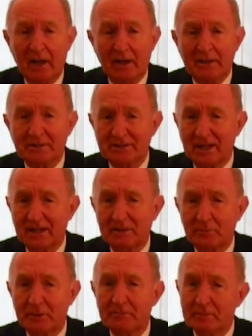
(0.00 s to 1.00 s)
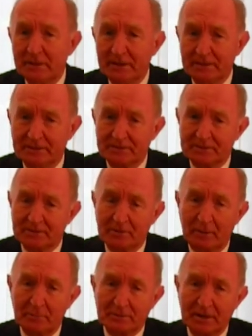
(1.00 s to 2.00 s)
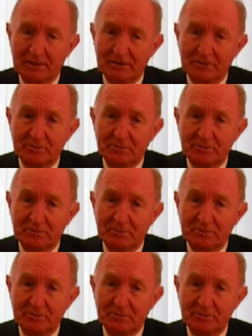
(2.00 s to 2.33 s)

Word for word: and exactly what it means to represent